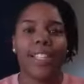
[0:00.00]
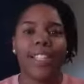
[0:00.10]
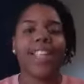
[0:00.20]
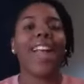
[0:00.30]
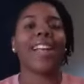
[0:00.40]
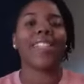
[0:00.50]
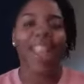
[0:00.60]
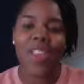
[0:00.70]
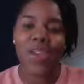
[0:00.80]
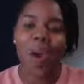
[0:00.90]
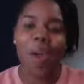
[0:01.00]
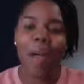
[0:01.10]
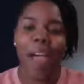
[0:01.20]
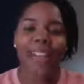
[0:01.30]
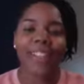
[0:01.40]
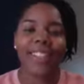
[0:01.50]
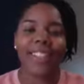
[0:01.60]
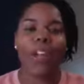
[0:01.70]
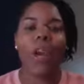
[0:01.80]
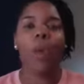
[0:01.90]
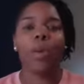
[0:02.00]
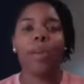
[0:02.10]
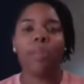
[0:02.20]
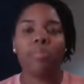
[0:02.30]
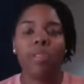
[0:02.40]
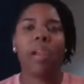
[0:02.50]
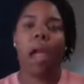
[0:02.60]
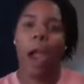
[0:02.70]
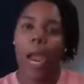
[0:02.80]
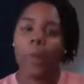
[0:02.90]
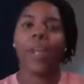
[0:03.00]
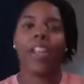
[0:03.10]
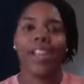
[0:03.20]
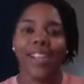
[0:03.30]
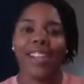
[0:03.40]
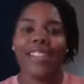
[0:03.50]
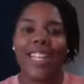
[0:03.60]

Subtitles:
The next day you go back, they're open. You're like, all right, we good.